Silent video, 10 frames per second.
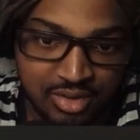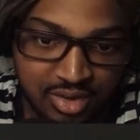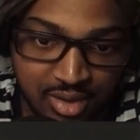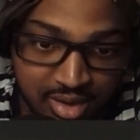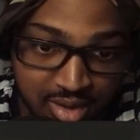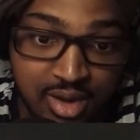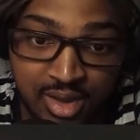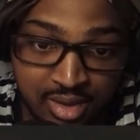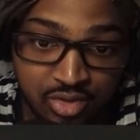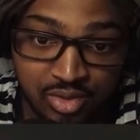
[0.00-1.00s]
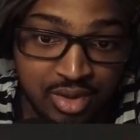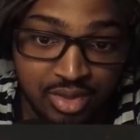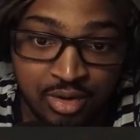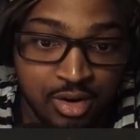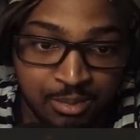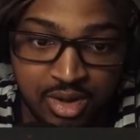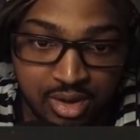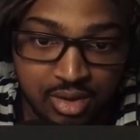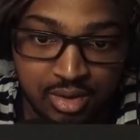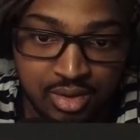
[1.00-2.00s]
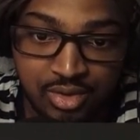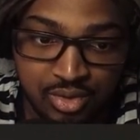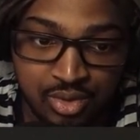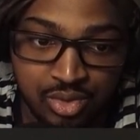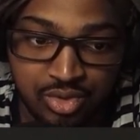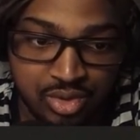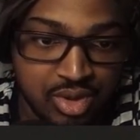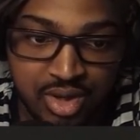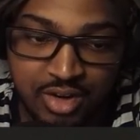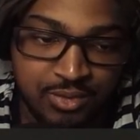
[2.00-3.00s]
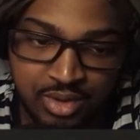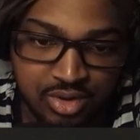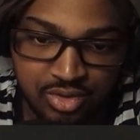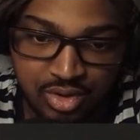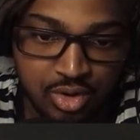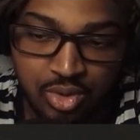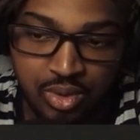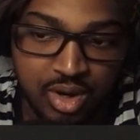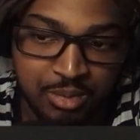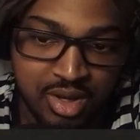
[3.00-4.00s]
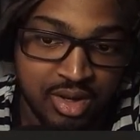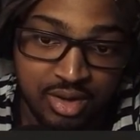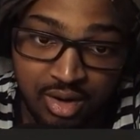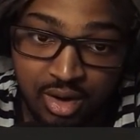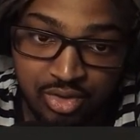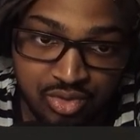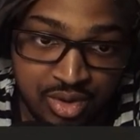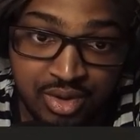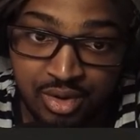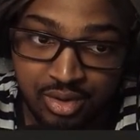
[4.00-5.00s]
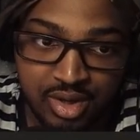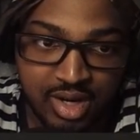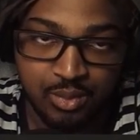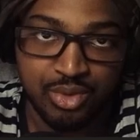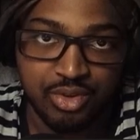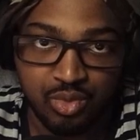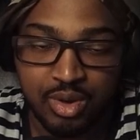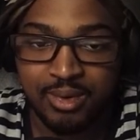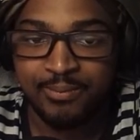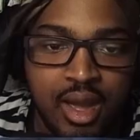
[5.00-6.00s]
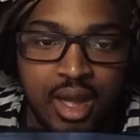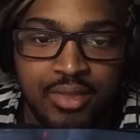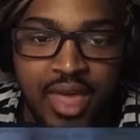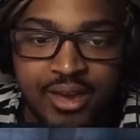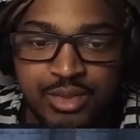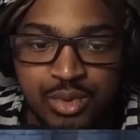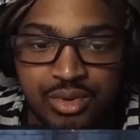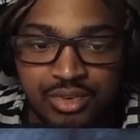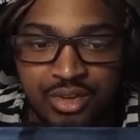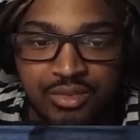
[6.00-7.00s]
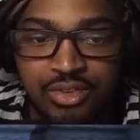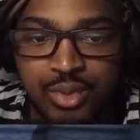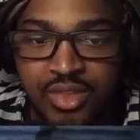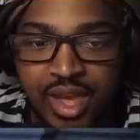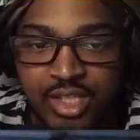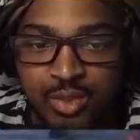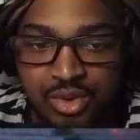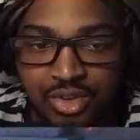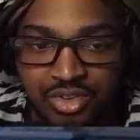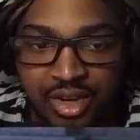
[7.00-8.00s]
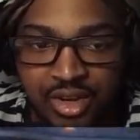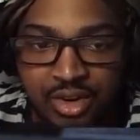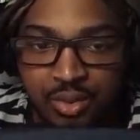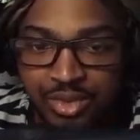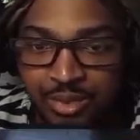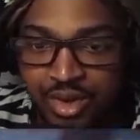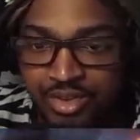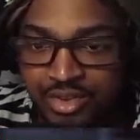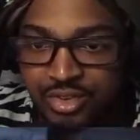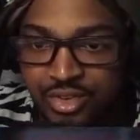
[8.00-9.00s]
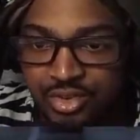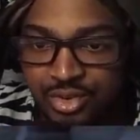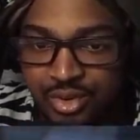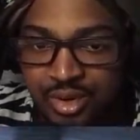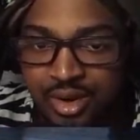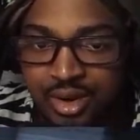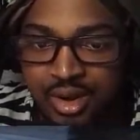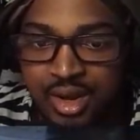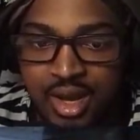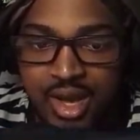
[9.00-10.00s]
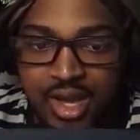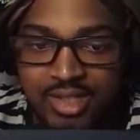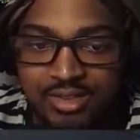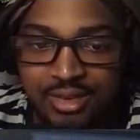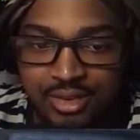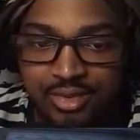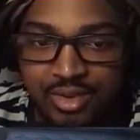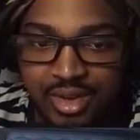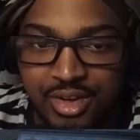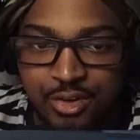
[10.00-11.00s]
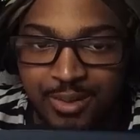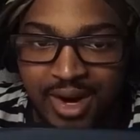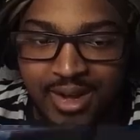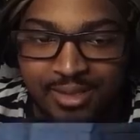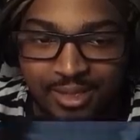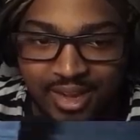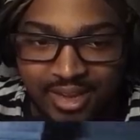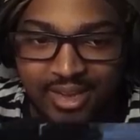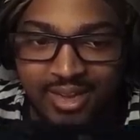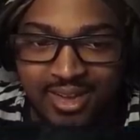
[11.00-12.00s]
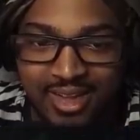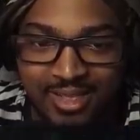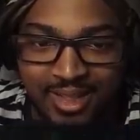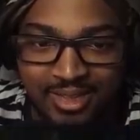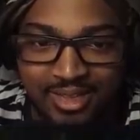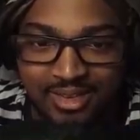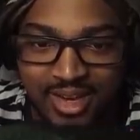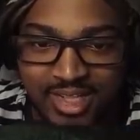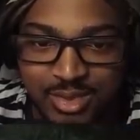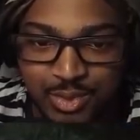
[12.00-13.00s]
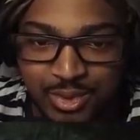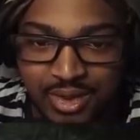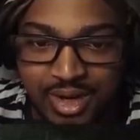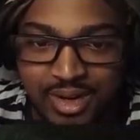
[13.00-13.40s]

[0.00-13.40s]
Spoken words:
scaling in strength are a bit good too, so you can definitely just go a bit into strength and arcane with this weapon. And the Ash of War itself, this is what the Ash of War looks like with the Marais Executioner sword. It just looks really dope. I like I like this Ash of War.